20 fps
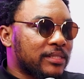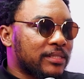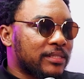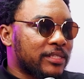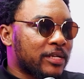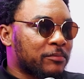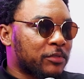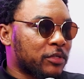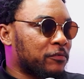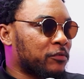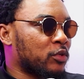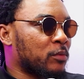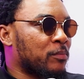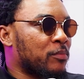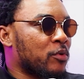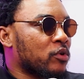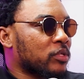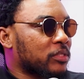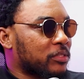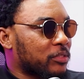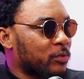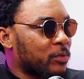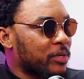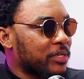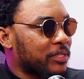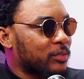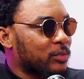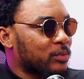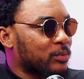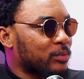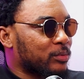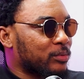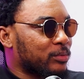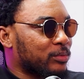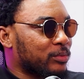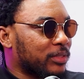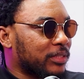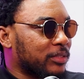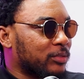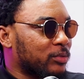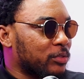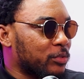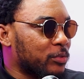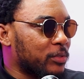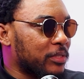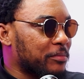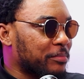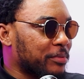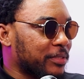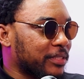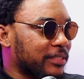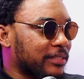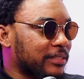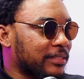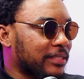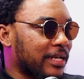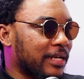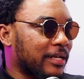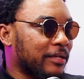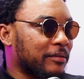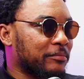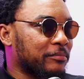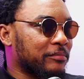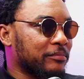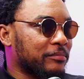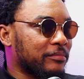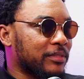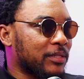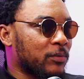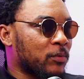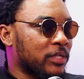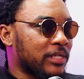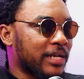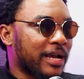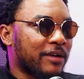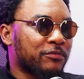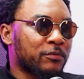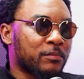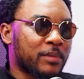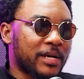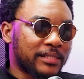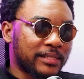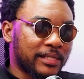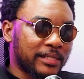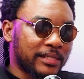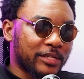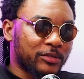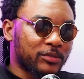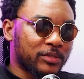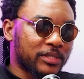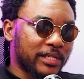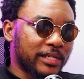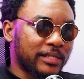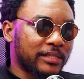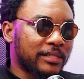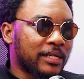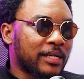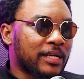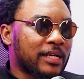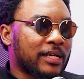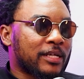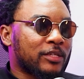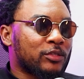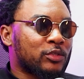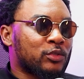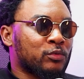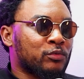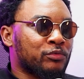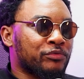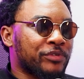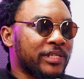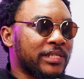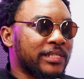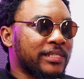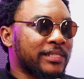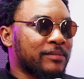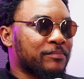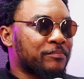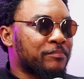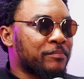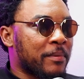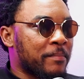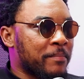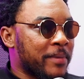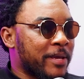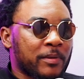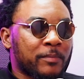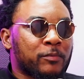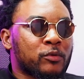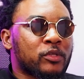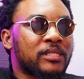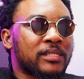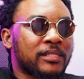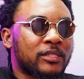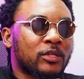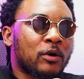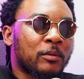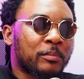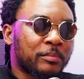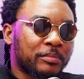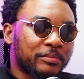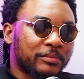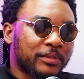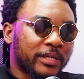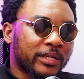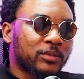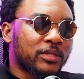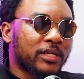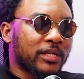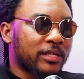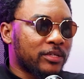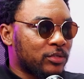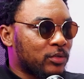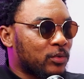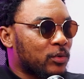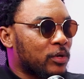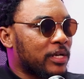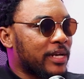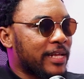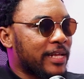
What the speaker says: in terms of support going into the Olympics. They won the AfroBasket, like you said, to really make people sit up. Like, okay, you know what?